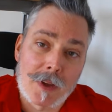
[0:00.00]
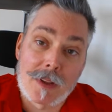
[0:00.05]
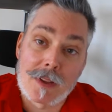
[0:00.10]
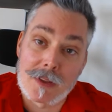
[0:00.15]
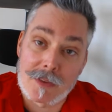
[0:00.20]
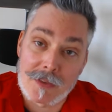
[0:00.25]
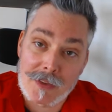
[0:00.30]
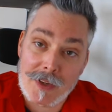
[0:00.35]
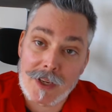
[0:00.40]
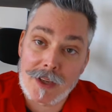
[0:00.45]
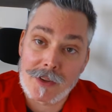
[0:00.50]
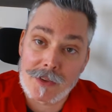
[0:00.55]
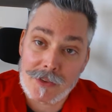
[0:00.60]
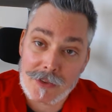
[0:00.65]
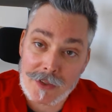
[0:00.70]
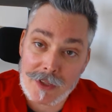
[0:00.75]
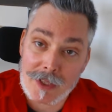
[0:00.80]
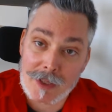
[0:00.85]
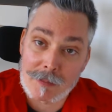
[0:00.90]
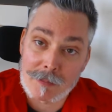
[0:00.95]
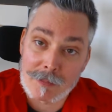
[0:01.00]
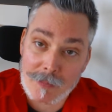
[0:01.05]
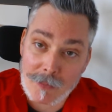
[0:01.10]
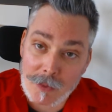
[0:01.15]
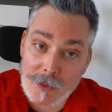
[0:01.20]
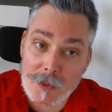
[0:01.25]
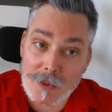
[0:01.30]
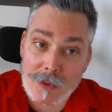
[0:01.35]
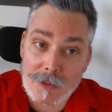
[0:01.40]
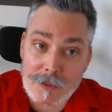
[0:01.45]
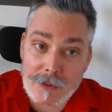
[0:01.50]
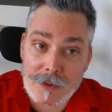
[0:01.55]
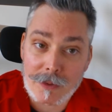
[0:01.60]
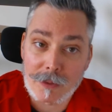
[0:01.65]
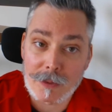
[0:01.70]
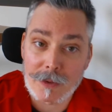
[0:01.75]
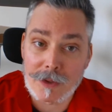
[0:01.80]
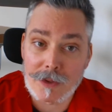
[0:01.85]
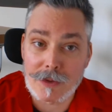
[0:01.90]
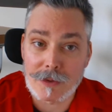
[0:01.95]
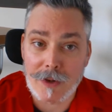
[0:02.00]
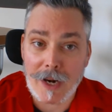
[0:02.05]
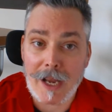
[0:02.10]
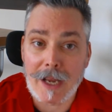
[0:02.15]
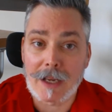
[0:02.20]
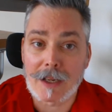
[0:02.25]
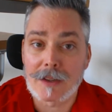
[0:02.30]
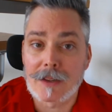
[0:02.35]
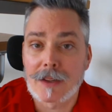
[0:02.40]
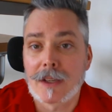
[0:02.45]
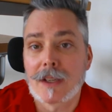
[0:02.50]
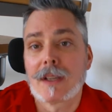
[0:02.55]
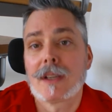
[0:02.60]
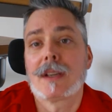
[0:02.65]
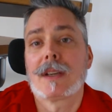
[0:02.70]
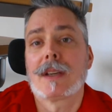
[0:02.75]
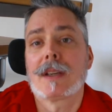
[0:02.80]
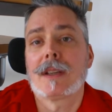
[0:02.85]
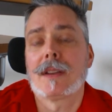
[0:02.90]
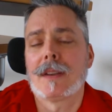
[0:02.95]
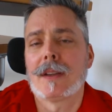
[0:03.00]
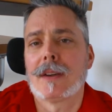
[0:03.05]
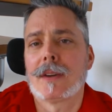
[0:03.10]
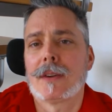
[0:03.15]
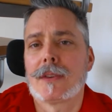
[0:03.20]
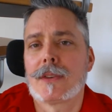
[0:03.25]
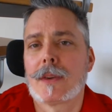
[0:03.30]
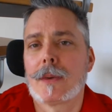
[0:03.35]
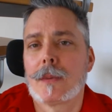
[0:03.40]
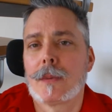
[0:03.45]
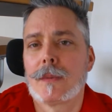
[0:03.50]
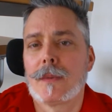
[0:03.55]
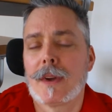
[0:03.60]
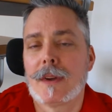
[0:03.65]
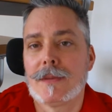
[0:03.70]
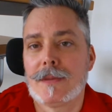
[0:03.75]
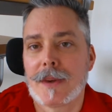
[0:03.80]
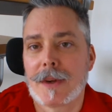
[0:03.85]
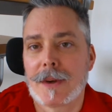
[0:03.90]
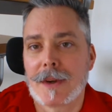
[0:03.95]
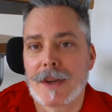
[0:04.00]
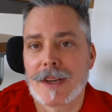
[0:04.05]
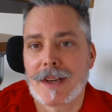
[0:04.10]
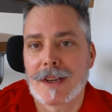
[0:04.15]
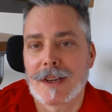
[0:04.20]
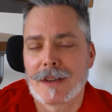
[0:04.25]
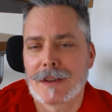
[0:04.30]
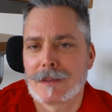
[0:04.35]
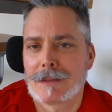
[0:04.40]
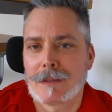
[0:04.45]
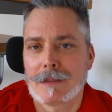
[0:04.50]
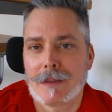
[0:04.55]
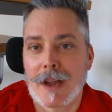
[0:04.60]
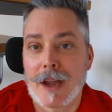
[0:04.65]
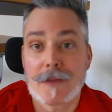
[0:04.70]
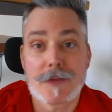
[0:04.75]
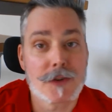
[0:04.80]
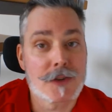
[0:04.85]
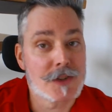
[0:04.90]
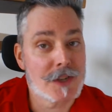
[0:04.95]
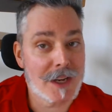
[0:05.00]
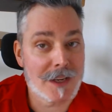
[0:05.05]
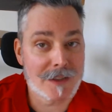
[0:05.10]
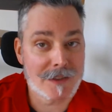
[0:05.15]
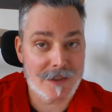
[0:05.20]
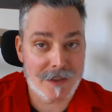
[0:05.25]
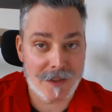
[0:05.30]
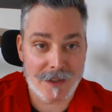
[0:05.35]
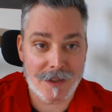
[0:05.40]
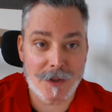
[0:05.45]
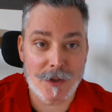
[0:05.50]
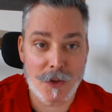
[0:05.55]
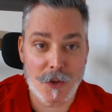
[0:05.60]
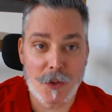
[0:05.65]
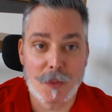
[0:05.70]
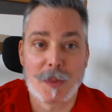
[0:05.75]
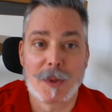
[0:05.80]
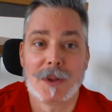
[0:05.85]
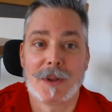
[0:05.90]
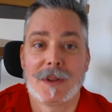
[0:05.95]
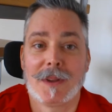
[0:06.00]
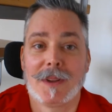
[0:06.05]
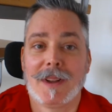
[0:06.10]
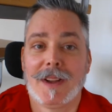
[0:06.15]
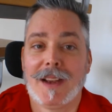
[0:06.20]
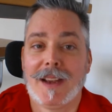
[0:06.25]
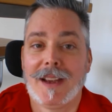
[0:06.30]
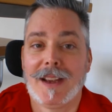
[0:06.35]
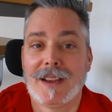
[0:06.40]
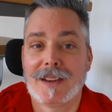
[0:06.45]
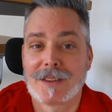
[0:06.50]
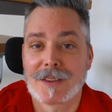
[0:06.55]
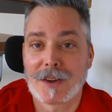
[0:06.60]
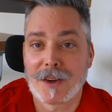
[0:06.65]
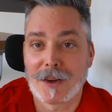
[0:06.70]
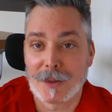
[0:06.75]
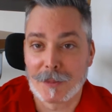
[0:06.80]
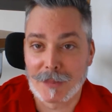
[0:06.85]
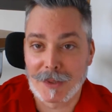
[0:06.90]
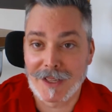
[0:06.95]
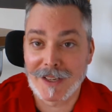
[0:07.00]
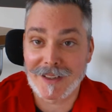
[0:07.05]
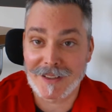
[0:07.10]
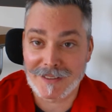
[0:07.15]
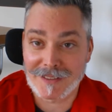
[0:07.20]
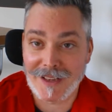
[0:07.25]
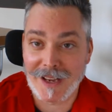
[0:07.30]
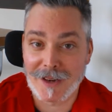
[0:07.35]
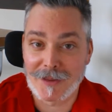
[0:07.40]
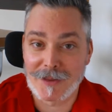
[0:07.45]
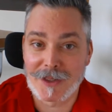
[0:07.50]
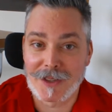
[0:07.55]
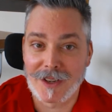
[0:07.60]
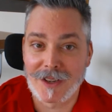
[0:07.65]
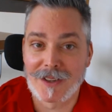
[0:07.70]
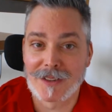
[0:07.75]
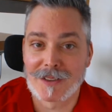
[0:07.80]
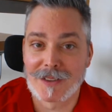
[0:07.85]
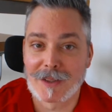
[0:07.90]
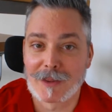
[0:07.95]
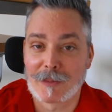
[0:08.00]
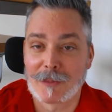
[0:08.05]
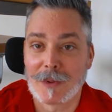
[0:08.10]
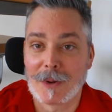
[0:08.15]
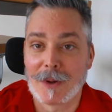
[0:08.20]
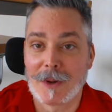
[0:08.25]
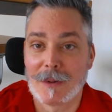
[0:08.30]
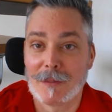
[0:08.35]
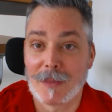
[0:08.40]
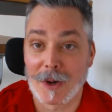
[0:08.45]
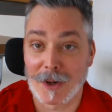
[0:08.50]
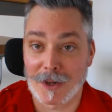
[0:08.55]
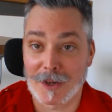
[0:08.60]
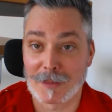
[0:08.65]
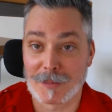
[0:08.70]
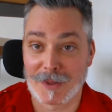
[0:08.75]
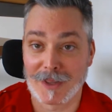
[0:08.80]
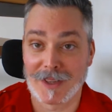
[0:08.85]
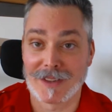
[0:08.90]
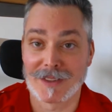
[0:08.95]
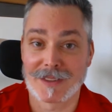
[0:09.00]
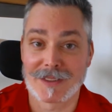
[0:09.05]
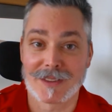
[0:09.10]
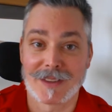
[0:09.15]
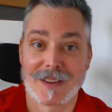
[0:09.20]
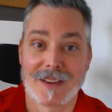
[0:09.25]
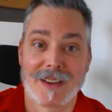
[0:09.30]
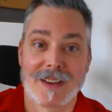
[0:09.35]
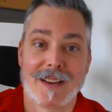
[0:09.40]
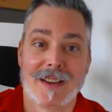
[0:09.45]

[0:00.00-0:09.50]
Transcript: the sales team or direct, there's a very ever-changing, global and complex advertising marketplace